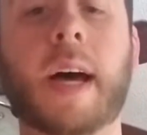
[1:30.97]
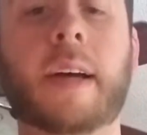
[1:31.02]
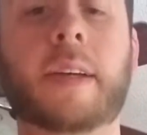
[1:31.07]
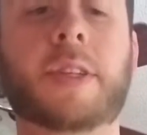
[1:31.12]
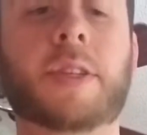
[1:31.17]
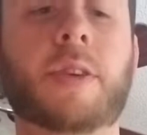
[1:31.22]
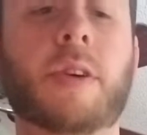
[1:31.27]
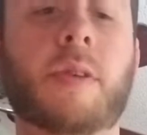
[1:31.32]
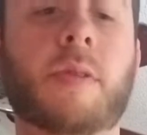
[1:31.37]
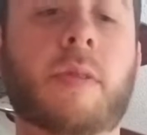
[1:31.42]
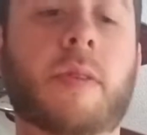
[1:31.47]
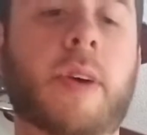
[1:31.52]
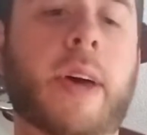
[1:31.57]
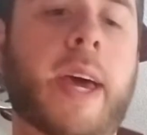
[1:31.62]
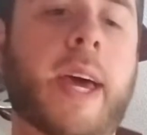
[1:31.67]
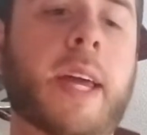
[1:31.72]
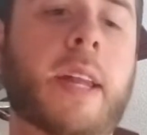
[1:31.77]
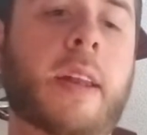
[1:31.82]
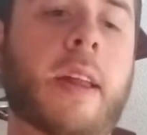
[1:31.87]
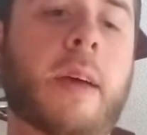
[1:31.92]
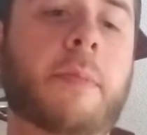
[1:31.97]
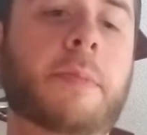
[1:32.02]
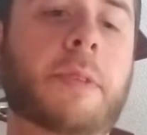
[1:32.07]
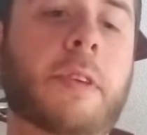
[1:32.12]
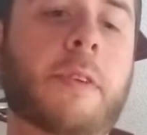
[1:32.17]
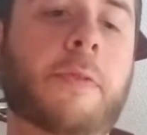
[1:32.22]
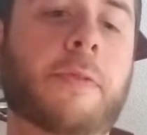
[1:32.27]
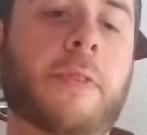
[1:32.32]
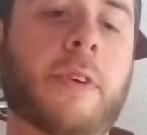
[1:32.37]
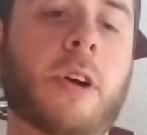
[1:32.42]
So I had it
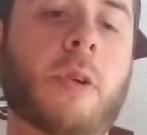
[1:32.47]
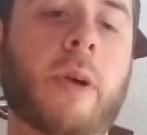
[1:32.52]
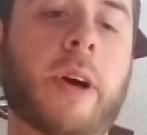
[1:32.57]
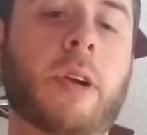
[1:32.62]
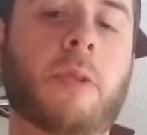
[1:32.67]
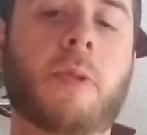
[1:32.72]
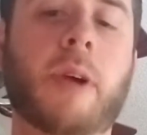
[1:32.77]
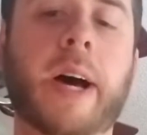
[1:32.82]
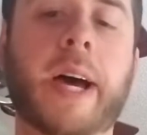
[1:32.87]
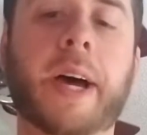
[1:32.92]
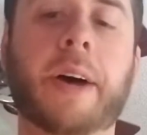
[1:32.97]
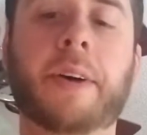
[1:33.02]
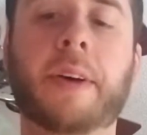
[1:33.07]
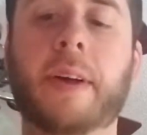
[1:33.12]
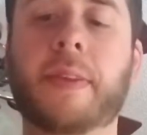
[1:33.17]
empty for quite a while,